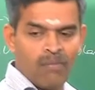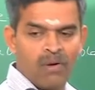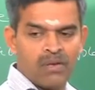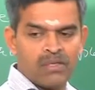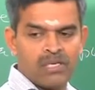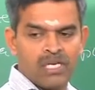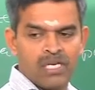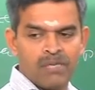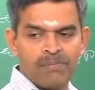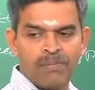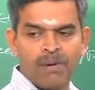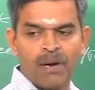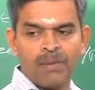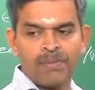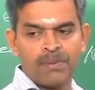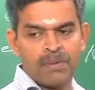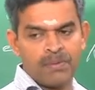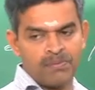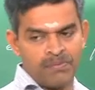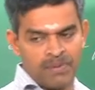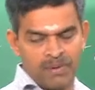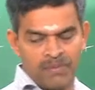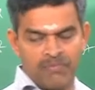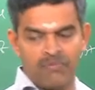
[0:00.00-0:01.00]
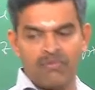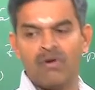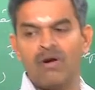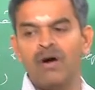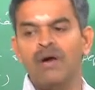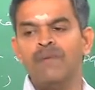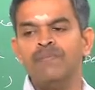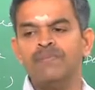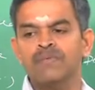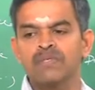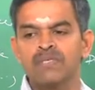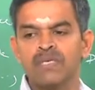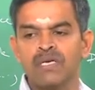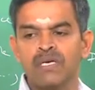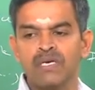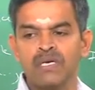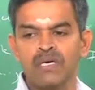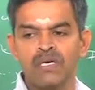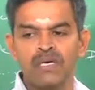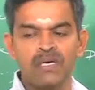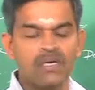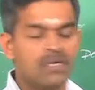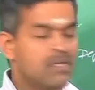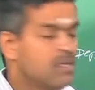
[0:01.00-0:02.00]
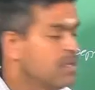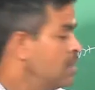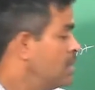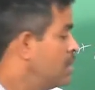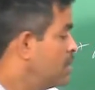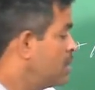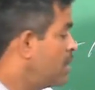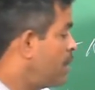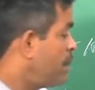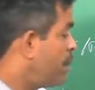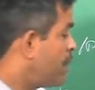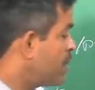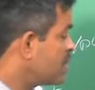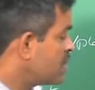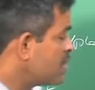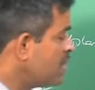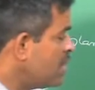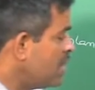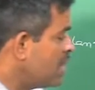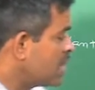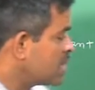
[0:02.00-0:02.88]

what the department performs, the personal